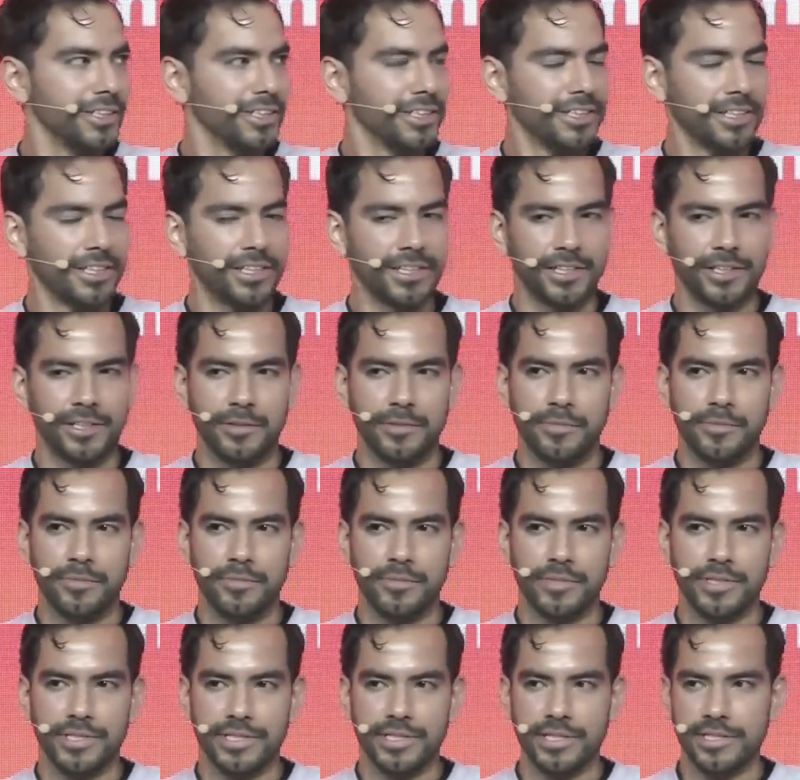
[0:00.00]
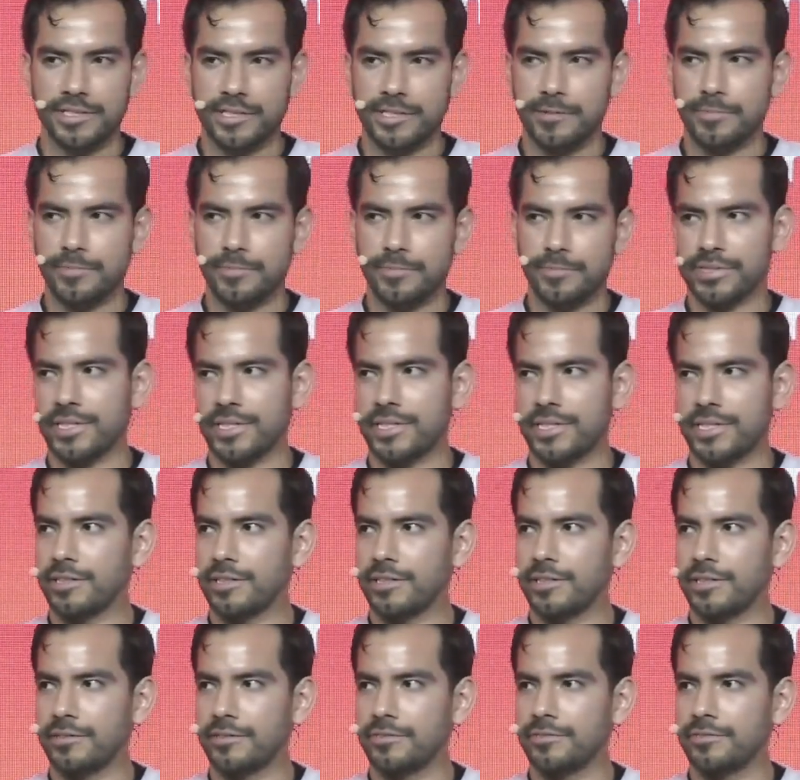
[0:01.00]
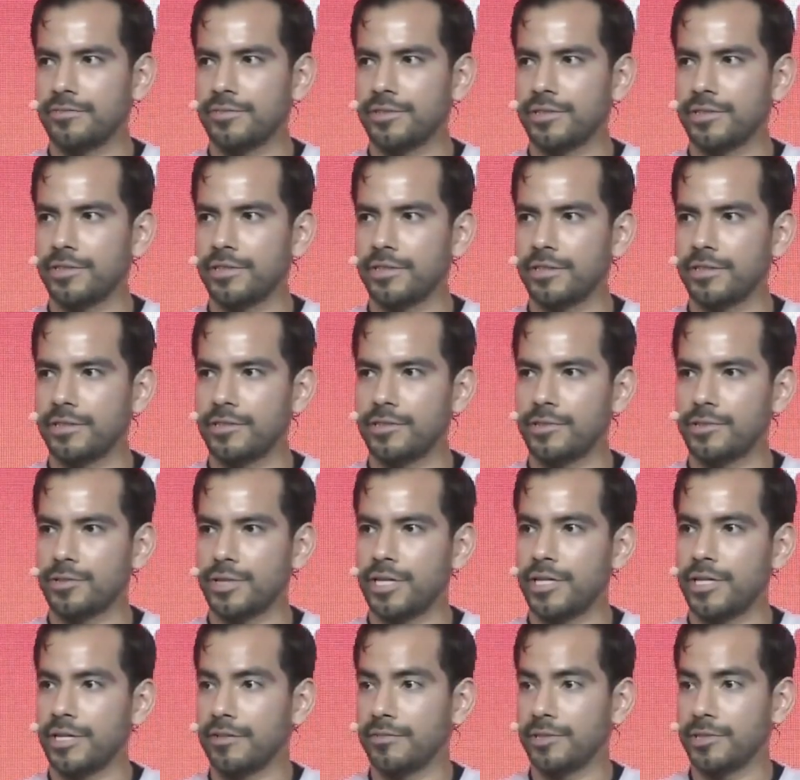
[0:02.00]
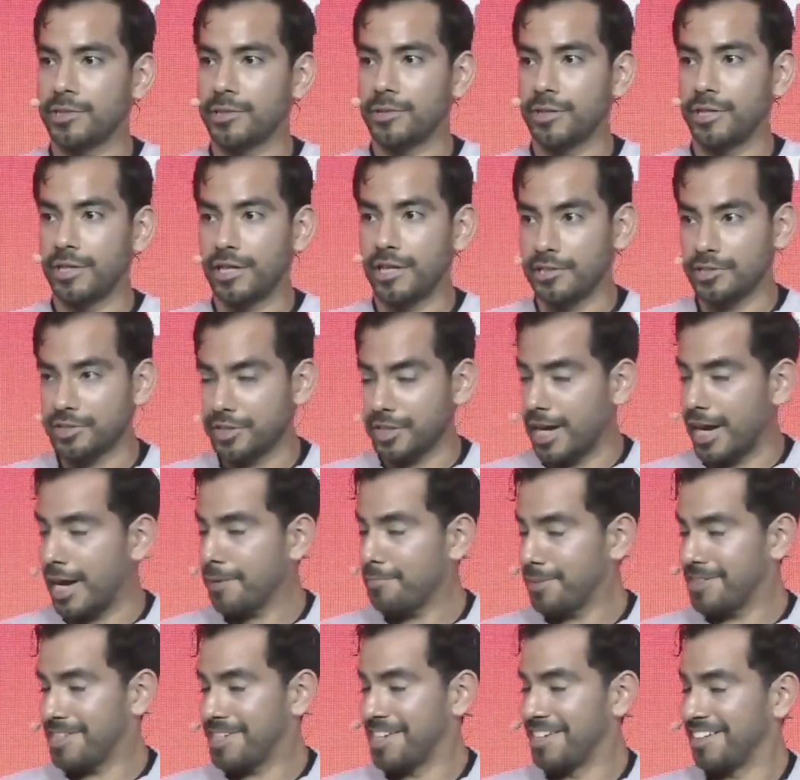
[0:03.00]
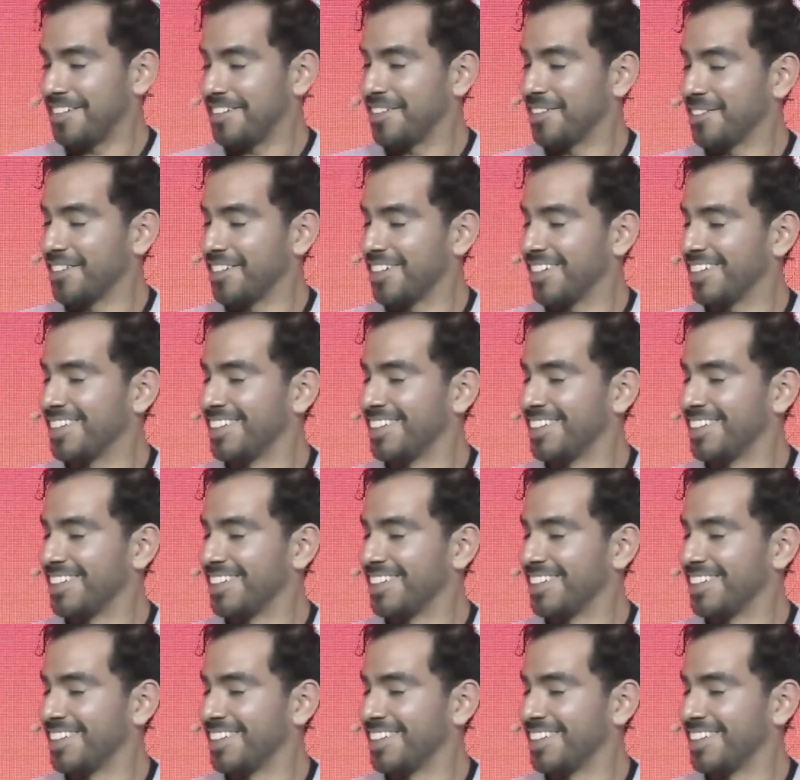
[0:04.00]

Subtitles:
60% of the trading of our token actually happens in Korea.